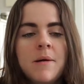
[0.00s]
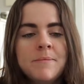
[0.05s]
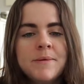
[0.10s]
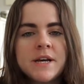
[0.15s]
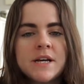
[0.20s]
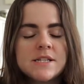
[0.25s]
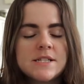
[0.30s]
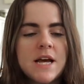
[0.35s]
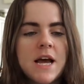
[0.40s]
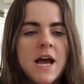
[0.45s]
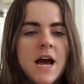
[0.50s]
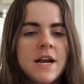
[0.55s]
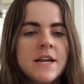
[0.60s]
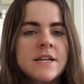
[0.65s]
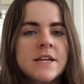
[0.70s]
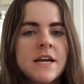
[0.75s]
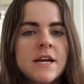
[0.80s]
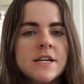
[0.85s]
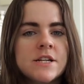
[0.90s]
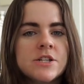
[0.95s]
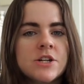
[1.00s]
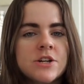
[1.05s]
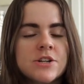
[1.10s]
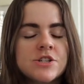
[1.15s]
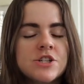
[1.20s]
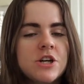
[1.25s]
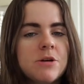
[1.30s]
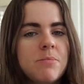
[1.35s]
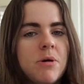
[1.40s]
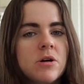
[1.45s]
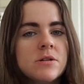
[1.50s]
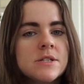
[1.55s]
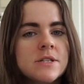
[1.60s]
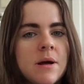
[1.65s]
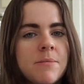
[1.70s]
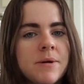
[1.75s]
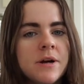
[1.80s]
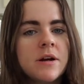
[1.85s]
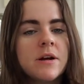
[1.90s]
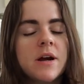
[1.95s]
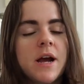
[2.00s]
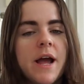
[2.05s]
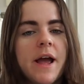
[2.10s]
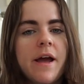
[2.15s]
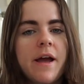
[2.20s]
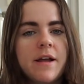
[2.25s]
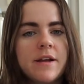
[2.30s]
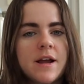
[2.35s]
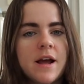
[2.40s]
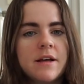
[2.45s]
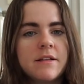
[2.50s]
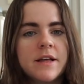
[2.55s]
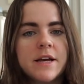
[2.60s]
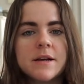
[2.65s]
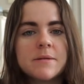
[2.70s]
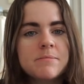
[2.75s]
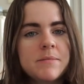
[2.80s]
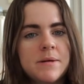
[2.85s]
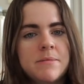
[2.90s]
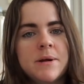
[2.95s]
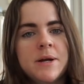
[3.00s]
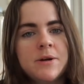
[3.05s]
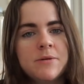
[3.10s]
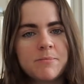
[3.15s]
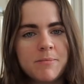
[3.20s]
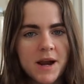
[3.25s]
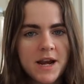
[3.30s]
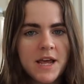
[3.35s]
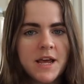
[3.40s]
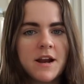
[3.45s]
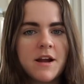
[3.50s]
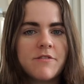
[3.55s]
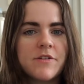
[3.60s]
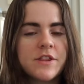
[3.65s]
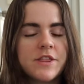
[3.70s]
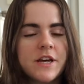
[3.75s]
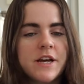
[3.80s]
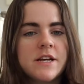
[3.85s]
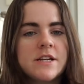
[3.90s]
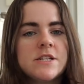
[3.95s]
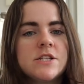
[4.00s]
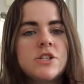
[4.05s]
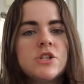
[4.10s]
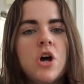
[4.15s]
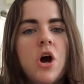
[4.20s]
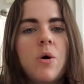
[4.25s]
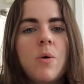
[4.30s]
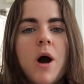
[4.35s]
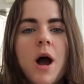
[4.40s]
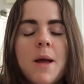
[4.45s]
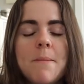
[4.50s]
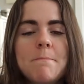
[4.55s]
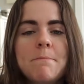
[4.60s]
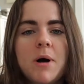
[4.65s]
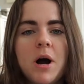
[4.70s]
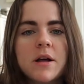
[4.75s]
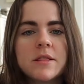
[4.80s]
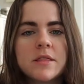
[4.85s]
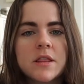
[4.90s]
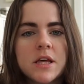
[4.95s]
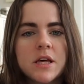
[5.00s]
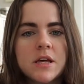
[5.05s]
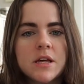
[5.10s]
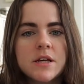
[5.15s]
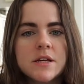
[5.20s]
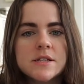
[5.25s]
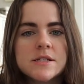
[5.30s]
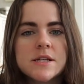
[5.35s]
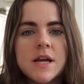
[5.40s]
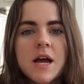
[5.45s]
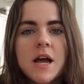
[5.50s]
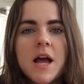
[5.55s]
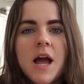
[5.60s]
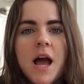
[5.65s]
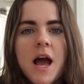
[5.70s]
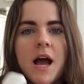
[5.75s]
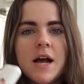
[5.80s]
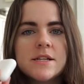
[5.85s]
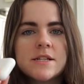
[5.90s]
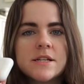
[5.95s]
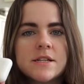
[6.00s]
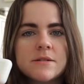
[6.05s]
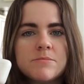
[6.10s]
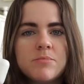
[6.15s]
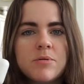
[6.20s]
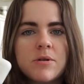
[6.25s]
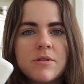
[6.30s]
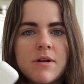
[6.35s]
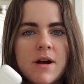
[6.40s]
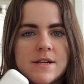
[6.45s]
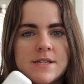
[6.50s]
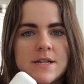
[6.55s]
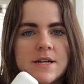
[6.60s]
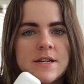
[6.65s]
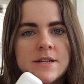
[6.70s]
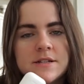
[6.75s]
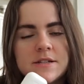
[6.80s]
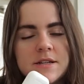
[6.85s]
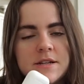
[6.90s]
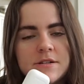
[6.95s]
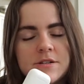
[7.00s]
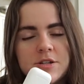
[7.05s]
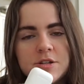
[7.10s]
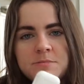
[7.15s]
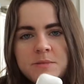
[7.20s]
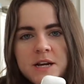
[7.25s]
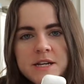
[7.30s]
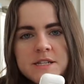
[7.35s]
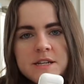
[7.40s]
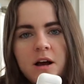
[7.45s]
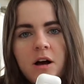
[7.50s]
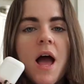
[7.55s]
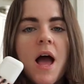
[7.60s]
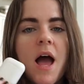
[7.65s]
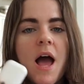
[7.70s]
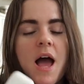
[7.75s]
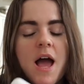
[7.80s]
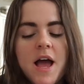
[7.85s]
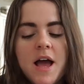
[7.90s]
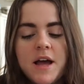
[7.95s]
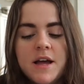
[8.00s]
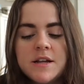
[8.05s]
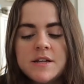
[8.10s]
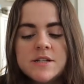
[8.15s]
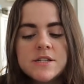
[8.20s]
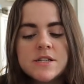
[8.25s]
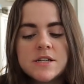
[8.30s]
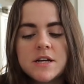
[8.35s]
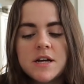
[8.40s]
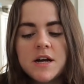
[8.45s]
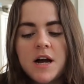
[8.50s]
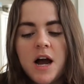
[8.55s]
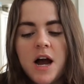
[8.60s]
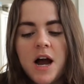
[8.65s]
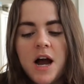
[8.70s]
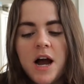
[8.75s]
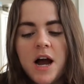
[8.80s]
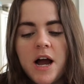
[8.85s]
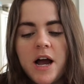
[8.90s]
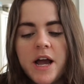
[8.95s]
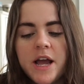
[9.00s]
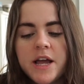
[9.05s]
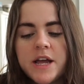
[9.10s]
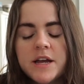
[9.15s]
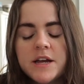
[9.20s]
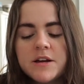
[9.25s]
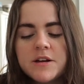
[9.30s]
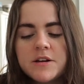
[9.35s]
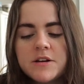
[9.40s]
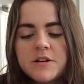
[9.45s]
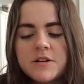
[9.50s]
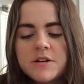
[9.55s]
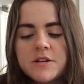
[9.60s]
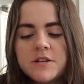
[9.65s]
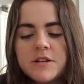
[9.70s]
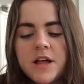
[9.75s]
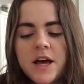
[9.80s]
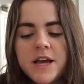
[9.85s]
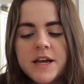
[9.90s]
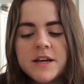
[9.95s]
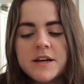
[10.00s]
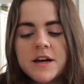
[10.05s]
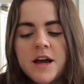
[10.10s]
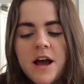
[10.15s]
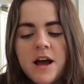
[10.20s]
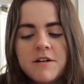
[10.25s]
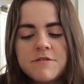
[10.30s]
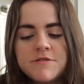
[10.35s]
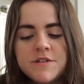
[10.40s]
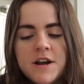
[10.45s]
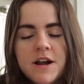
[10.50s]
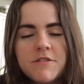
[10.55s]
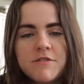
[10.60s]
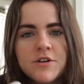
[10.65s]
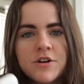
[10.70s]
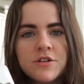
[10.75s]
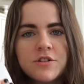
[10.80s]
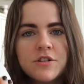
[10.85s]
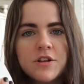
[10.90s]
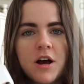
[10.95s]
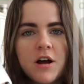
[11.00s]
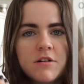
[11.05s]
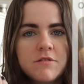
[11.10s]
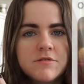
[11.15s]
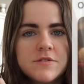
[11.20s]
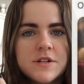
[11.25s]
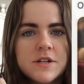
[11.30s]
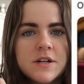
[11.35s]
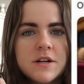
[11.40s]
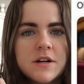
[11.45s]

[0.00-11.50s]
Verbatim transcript: because I had an internship all summer and I like made my own money and everything, so I bought these as a present to myself, and I like have never loved